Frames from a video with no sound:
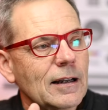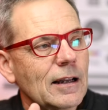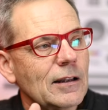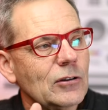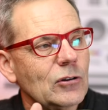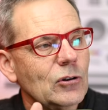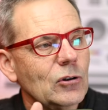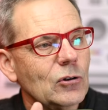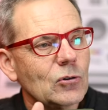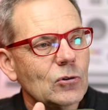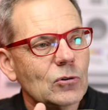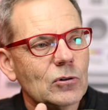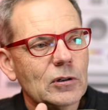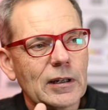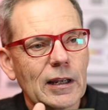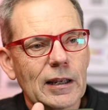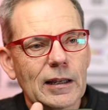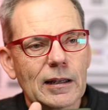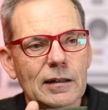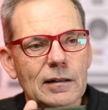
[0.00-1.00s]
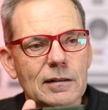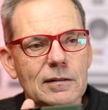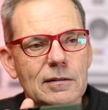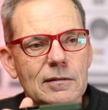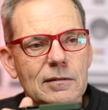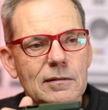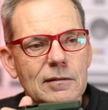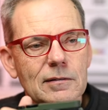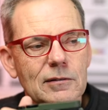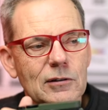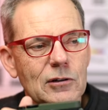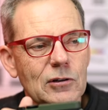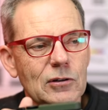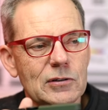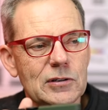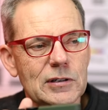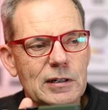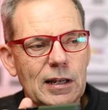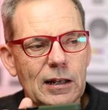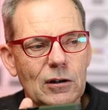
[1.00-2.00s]
you could get you could
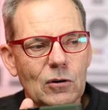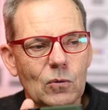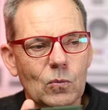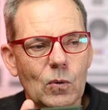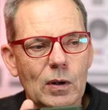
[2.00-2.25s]
stand on